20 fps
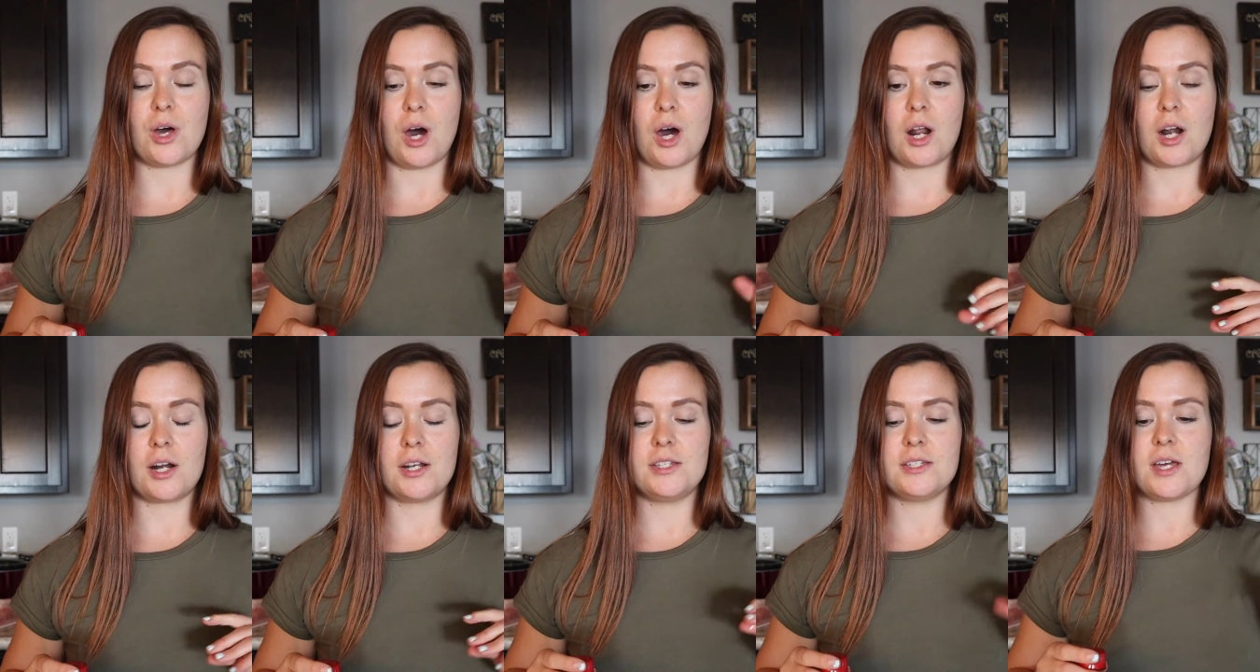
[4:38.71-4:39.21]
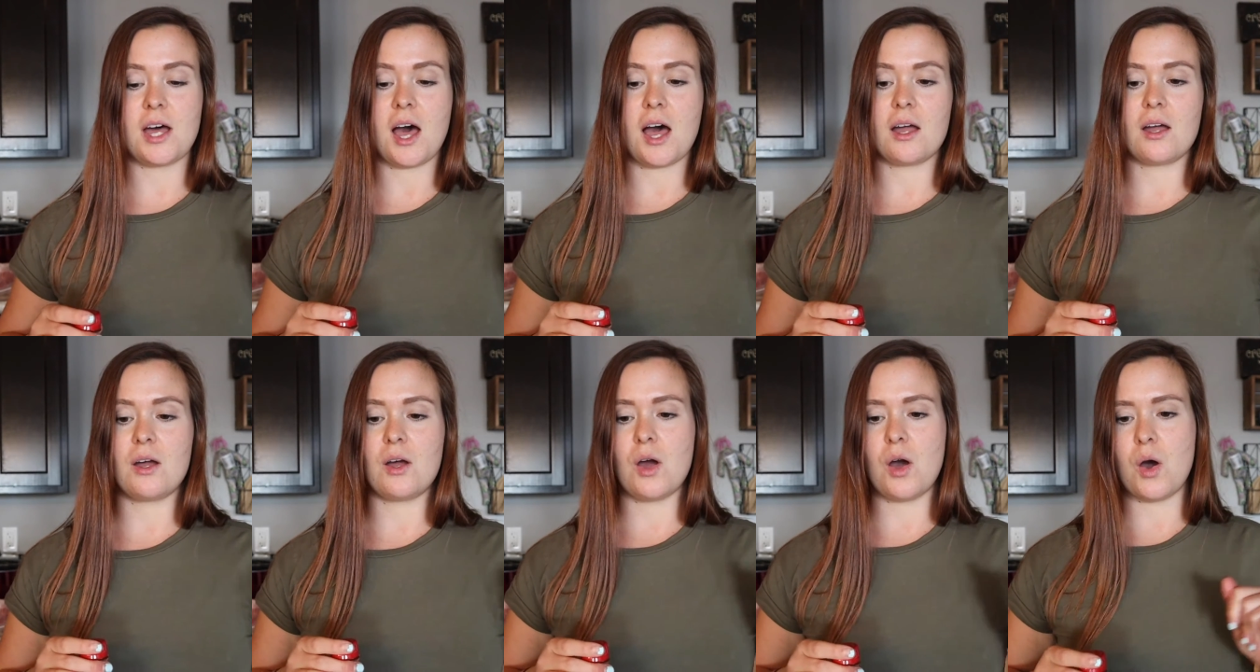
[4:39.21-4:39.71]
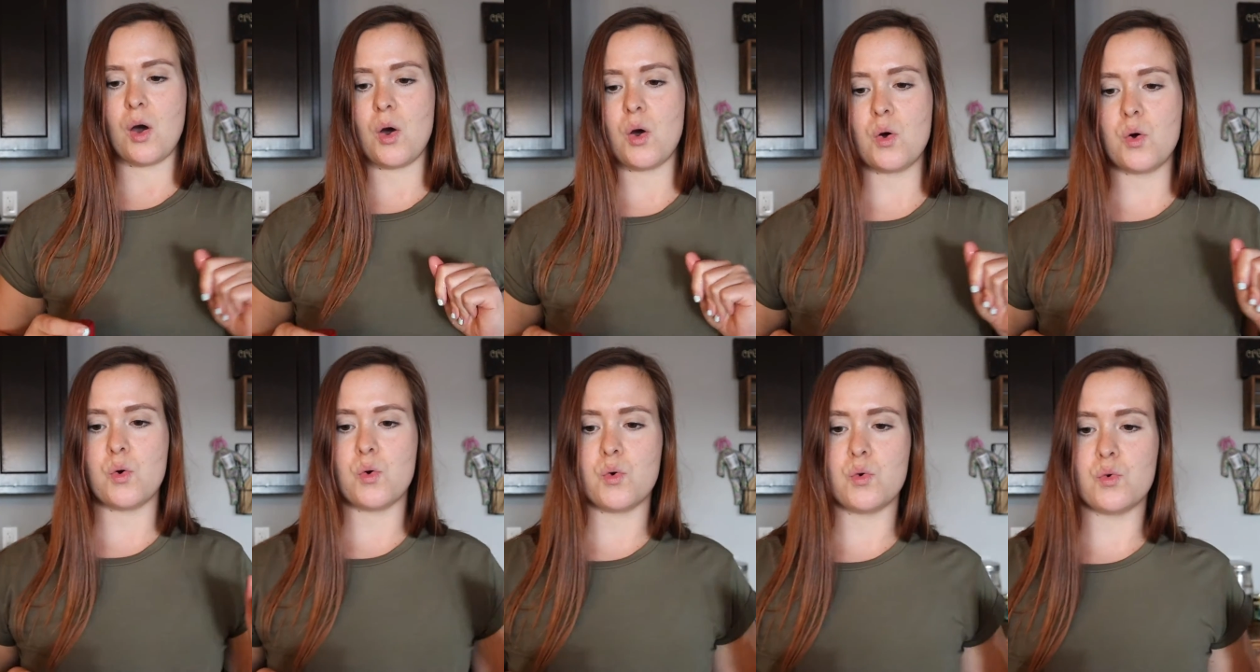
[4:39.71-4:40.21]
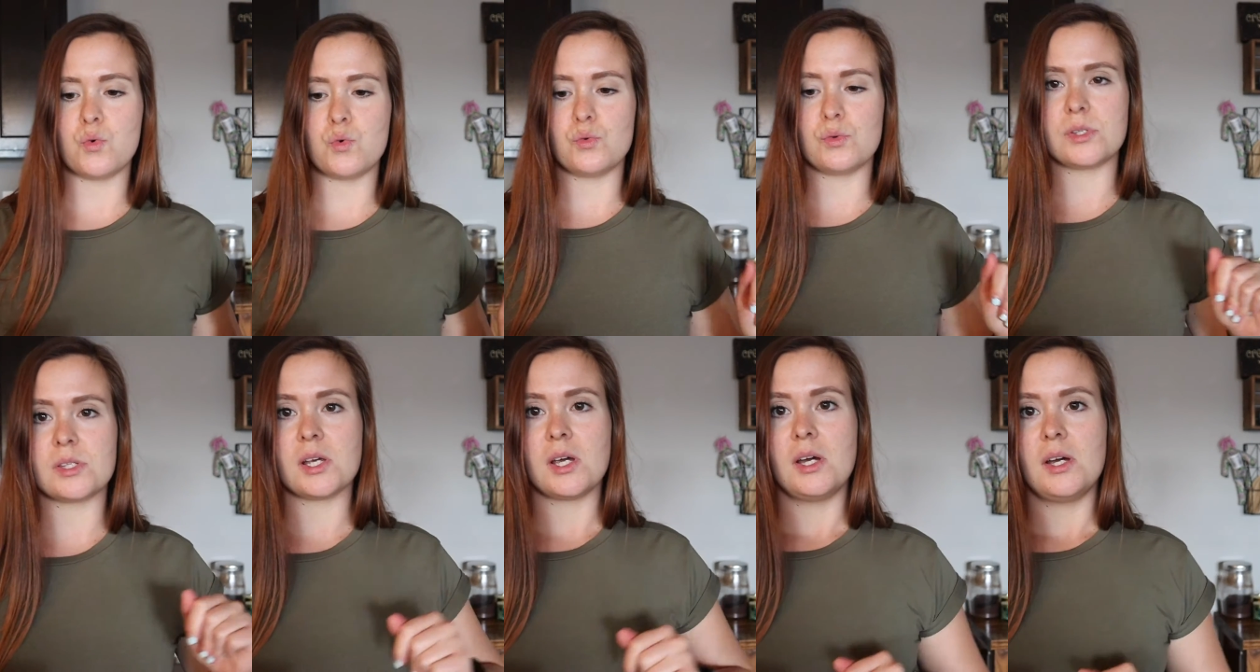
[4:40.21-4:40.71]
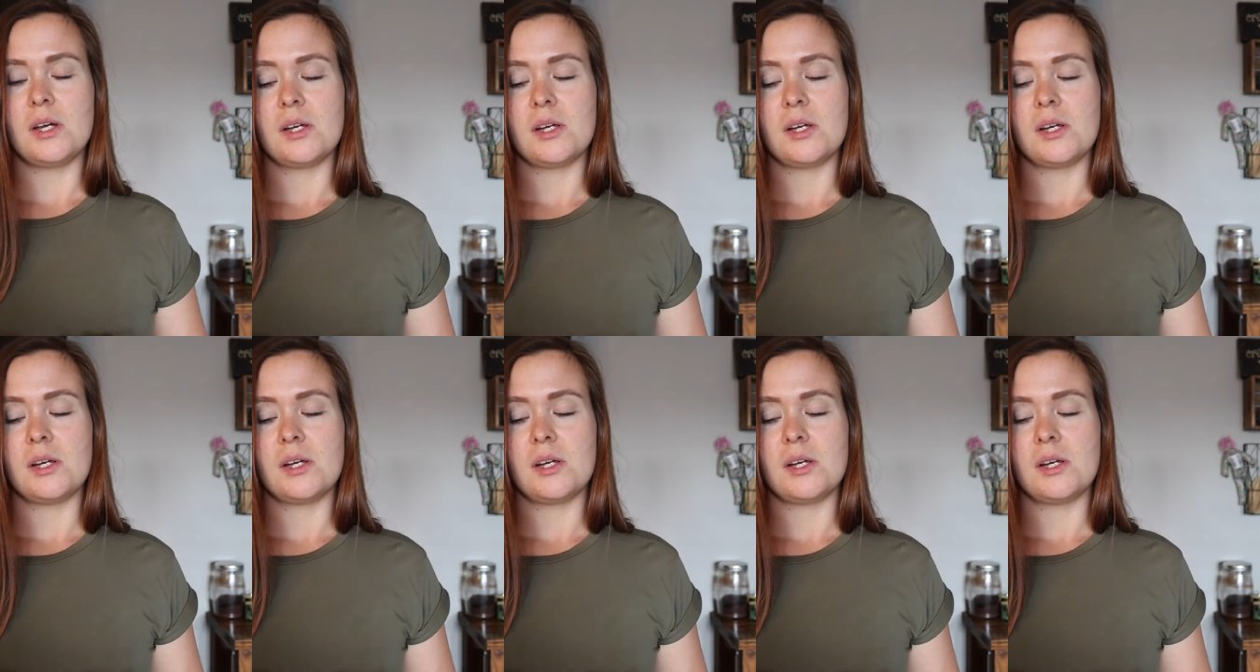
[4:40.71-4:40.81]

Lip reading: our tacos.